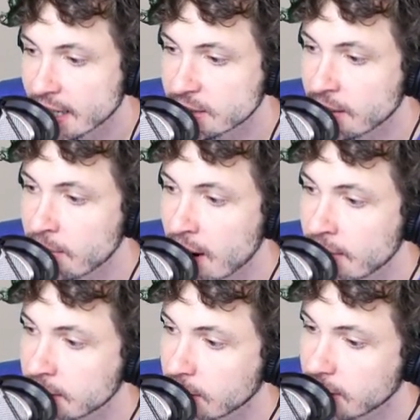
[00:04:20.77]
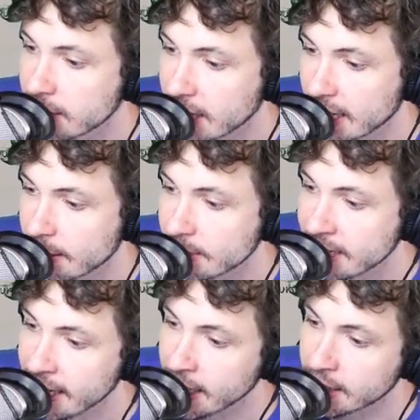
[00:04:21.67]
That's why Mom and Roy got
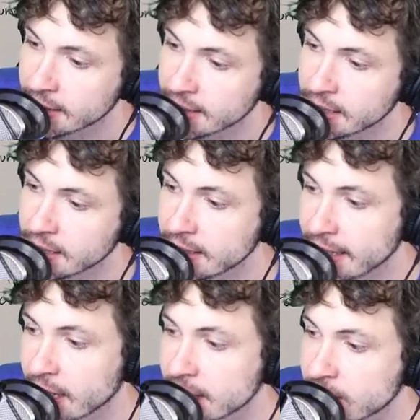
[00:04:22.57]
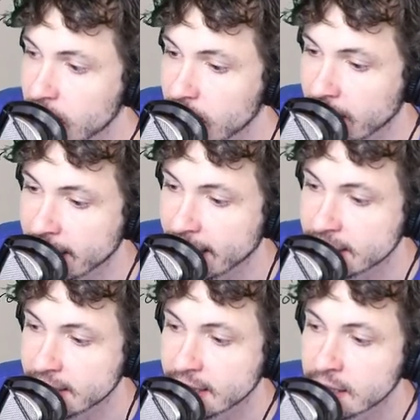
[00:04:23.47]
everything under their control, and
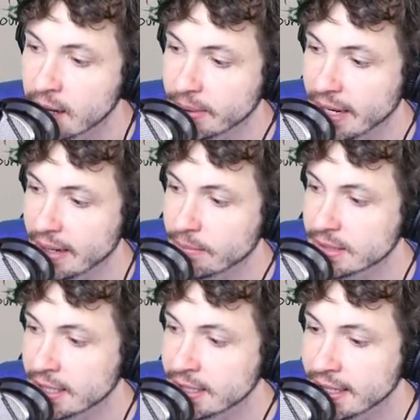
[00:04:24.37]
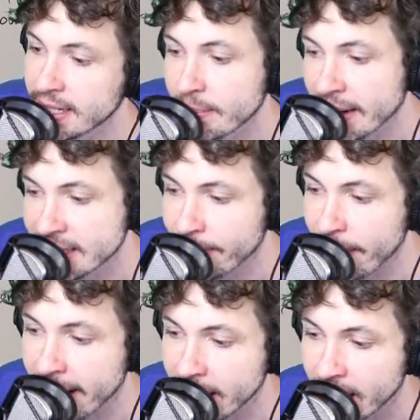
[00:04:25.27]
Daisy did not behave her since the
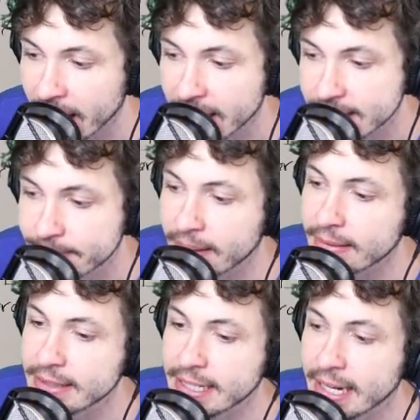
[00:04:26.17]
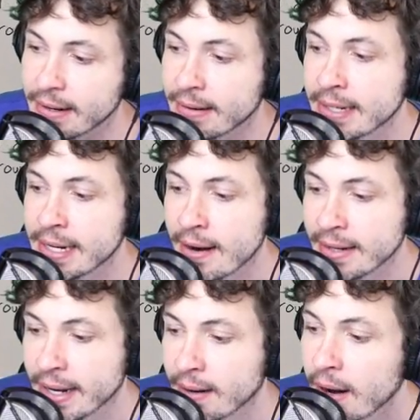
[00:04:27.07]
basement. It's very scary
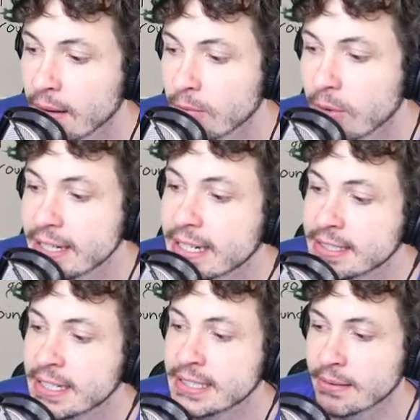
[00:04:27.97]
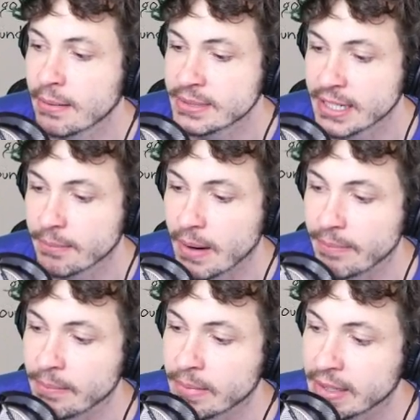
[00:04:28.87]
down there. Roy doesn't show himself
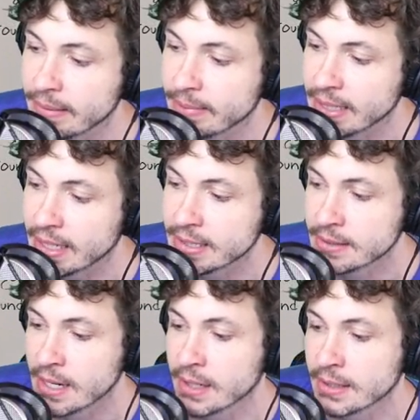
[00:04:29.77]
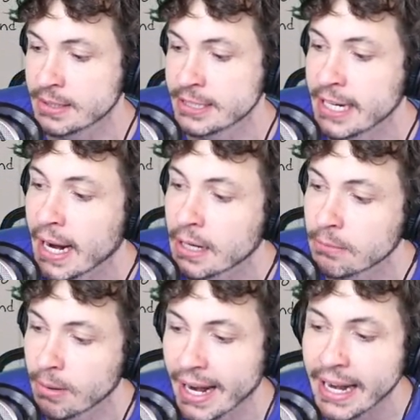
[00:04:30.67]
often, but if he does, you're not going to
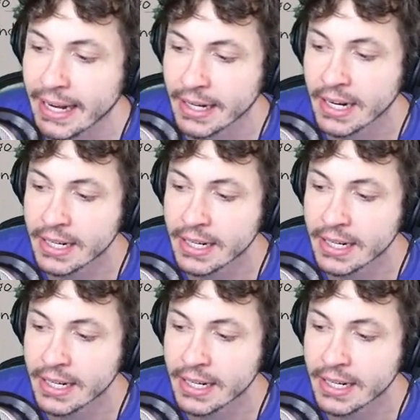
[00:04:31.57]
get away.